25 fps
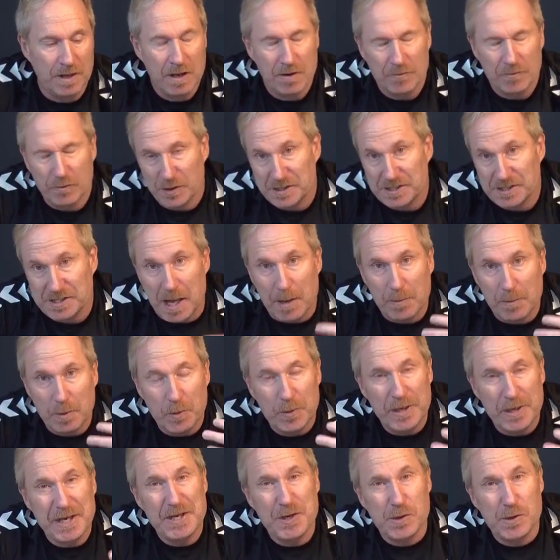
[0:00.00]
For example,
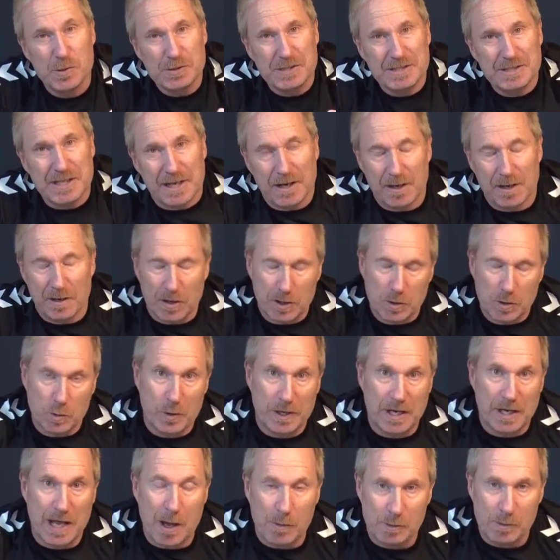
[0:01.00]
we used that a lot
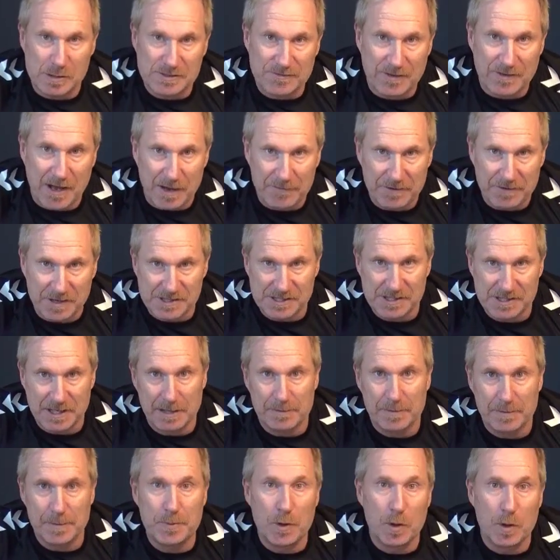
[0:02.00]
when I was 5 years in
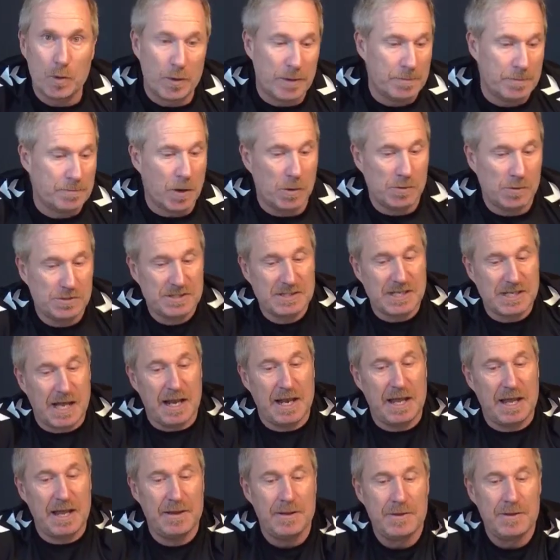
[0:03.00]
Liverpool with Mo
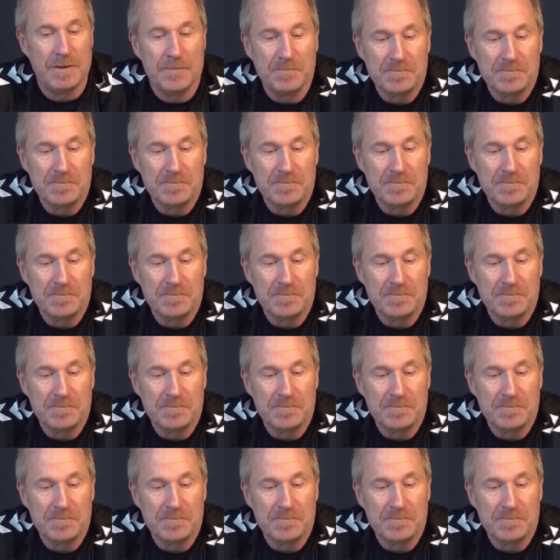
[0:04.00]
Salah.